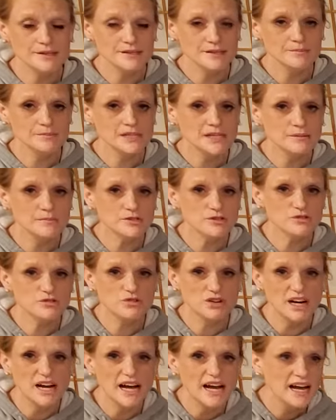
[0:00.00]
Sometimes you
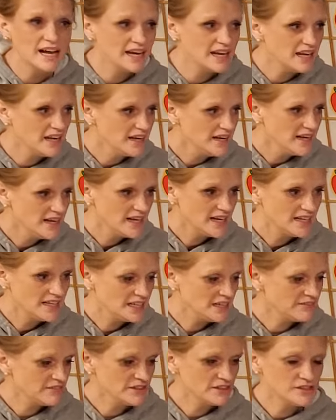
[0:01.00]
cry, and
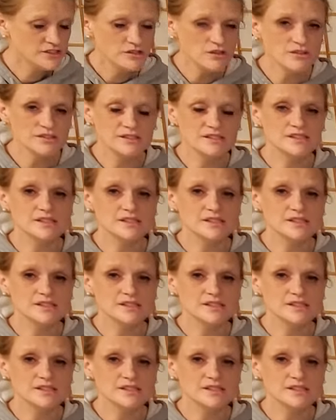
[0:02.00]
even adults,